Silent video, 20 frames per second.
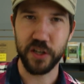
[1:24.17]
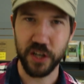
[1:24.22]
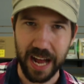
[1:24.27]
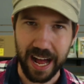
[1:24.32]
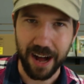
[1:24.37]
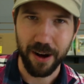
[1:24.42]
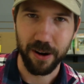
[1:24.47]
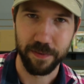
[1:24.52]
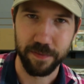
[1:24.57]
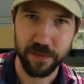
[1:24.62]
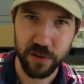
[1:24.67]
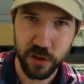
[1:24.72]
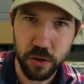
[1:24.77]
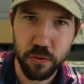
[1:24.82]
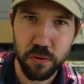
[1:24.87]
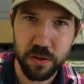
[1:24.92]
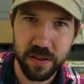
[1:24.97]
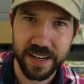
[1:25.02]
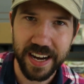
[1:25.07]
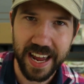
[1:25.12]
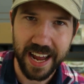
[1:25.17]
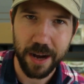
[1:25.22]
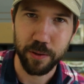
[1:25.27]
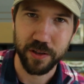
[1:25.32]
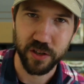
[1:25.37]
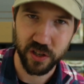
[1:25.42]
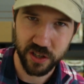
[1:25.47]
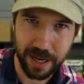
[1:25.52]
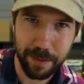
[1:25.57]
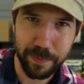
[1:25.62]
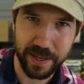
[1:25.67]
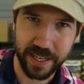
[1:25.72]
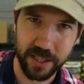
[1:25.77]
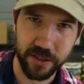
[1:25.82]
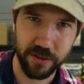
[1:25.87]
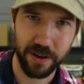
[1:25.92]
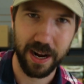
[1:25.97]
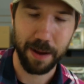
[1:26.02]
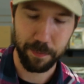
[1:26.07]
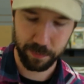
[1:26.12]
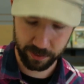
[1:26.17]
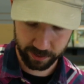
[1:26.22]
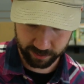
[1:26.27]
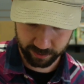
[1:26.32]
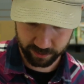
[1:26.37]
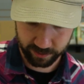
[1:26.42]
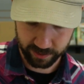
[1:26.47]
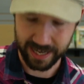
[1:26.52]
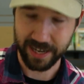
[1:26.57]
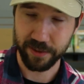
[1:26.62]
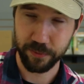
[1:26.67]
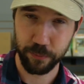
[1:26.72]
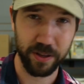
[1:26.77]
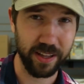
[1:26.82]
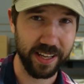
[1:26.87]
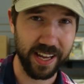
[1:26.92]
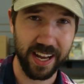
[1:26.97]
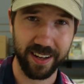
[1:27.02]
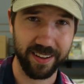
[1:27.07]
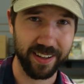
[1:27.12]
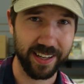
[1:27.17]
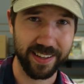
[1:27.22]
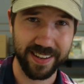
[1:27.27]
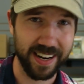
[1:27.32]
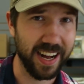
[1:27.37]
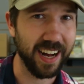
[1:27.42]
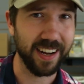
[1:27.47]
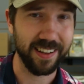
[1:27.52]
child of Tooth and Nail and Summoning Trap. And it's really ugly, it's an